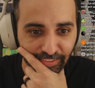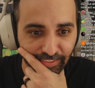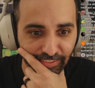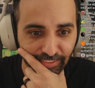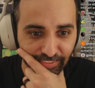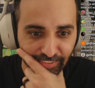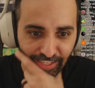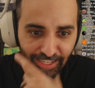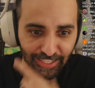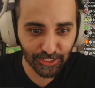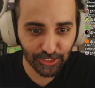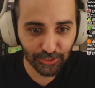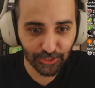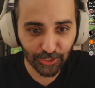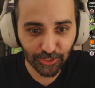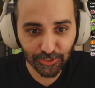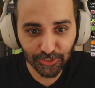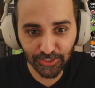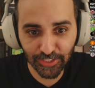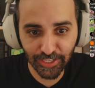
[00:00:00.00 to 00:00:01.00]
Yeah, just
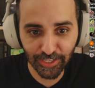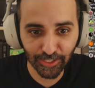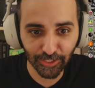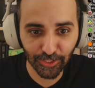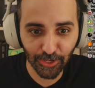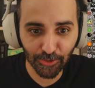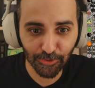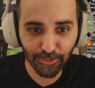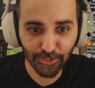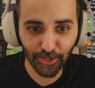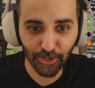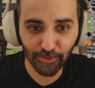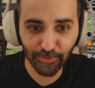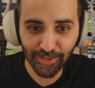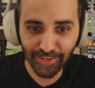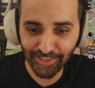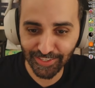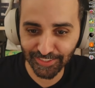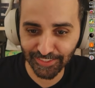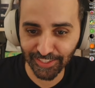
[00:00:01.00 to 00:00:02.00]
learn C to code your own
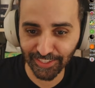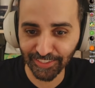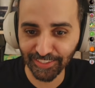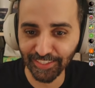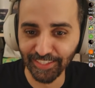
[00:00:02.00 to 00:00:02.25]
InDesign.